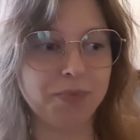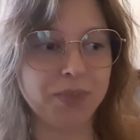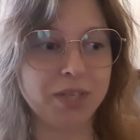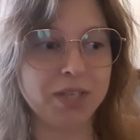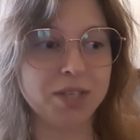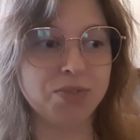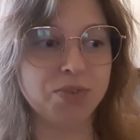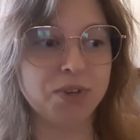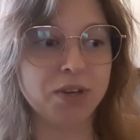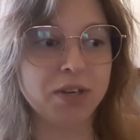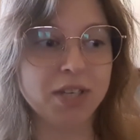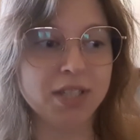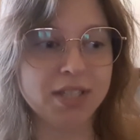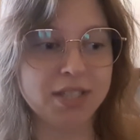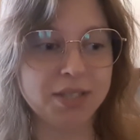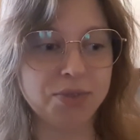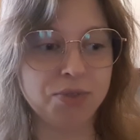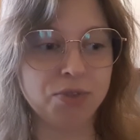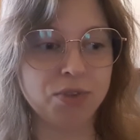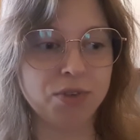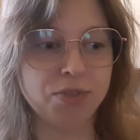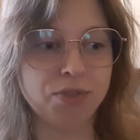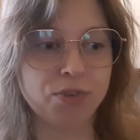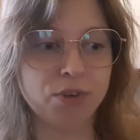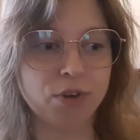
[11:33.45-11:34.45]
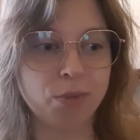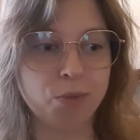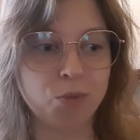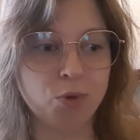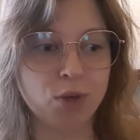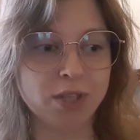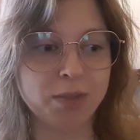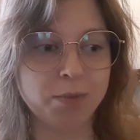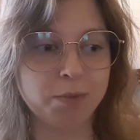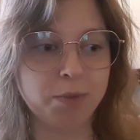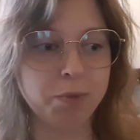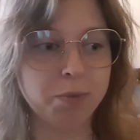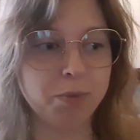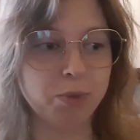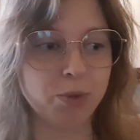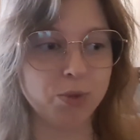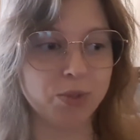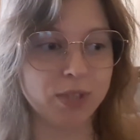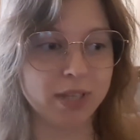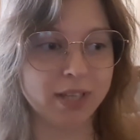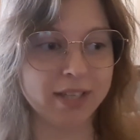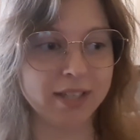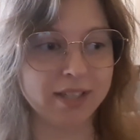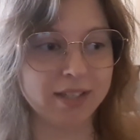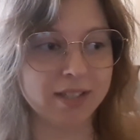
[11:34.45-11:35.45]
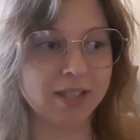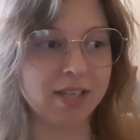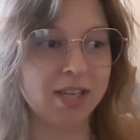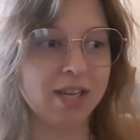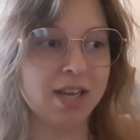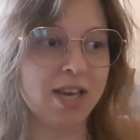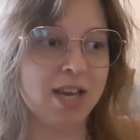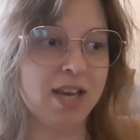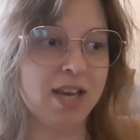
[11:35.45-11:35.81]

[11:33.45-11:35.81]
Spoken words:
It's very different from what people think.